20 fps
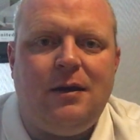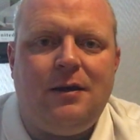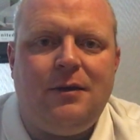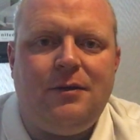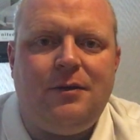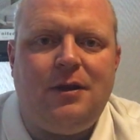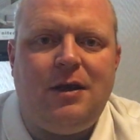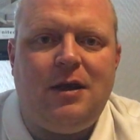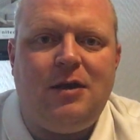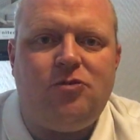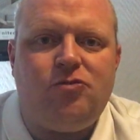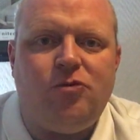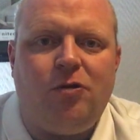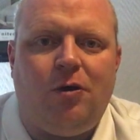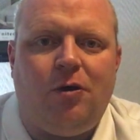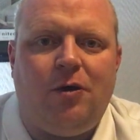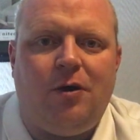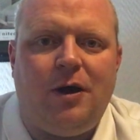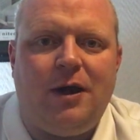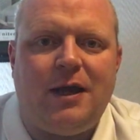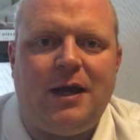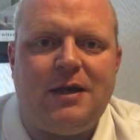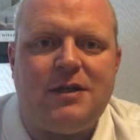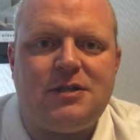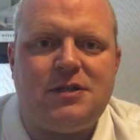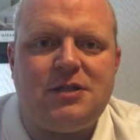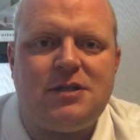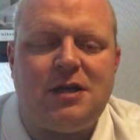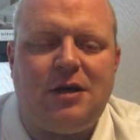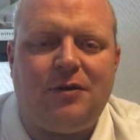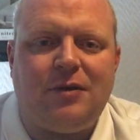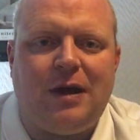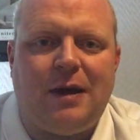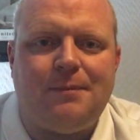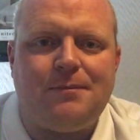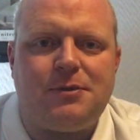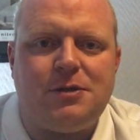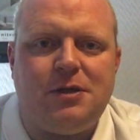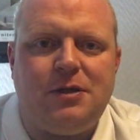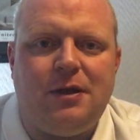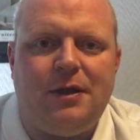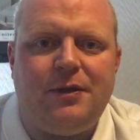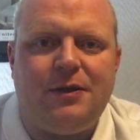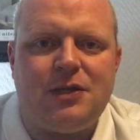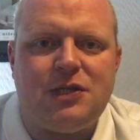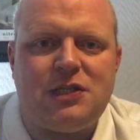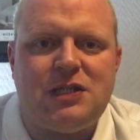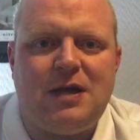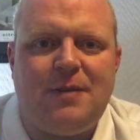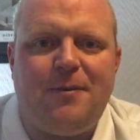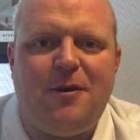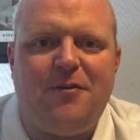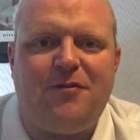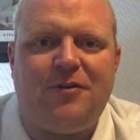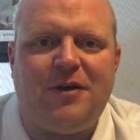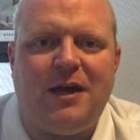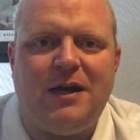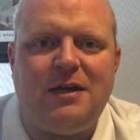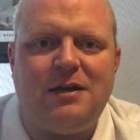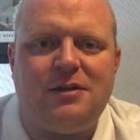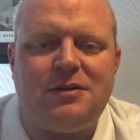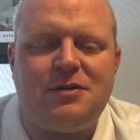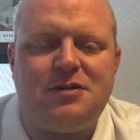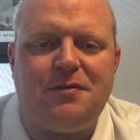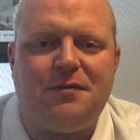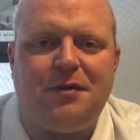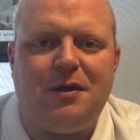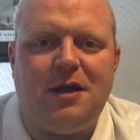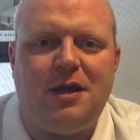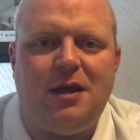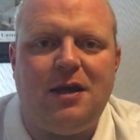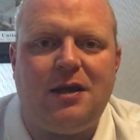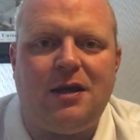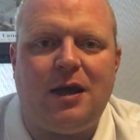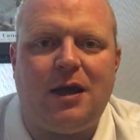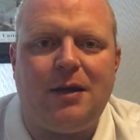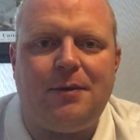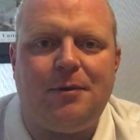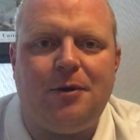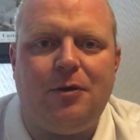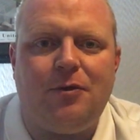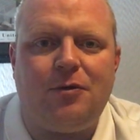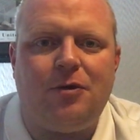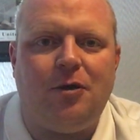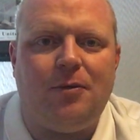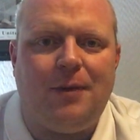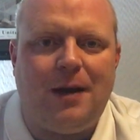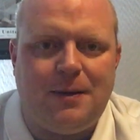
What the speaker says: the draw against Southampton in the semi-finals of the Carabao Cup.